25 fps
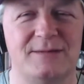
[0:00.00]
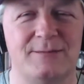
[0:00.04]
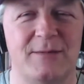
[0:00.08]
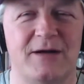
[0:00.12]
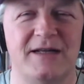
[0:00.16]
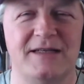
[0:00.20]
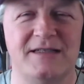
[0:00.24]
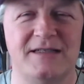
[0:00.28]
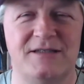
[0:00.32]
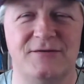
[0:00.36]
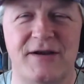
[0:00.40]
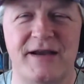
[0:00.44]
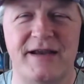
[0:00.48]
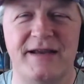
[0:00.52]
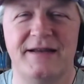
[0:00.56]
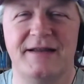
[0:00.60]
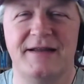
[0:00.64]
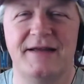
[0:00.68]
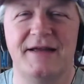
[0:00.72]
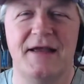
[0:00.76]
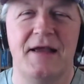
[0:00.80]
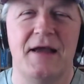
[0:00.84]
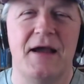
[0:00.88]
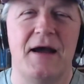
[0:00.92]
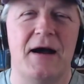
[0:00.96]
response
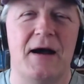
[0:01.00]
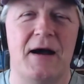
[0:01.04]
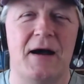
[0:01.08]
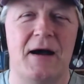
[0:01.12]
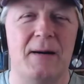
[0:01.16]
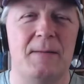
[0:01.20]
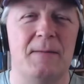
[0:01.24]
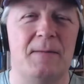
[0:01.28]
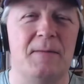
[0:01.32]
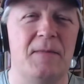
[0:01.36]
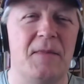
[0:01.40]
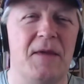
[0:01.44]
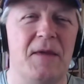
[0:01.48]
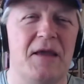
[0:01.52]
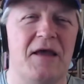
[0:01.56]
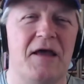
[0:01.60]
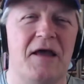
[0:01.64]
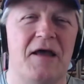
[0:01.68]
rate. Um,